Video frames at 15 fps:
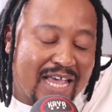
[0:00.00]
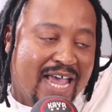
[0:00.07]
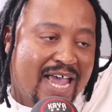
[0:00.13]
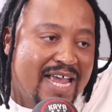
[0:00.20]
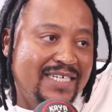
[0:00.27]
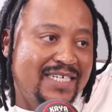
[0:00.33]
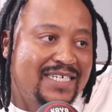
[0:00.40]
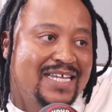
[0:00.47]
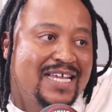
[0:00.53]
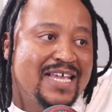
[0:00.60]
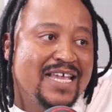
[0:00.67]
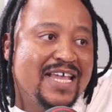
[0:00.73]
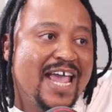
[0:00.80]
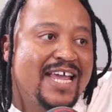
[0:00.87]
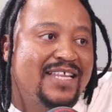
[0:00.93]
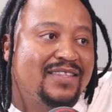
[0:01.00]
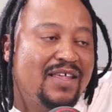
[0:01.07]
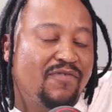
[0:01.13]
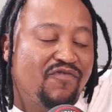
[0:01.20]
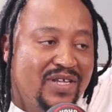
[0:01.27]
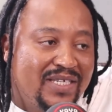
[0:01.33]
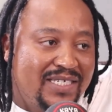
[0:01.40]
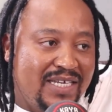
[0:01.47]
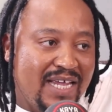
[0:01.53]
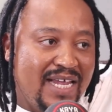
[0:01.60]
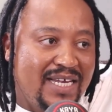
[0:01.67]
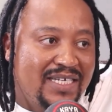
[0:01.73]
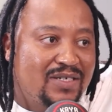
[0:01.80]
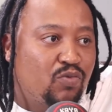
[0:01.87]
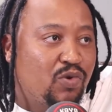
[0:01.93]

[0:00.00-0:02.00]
at the Free State.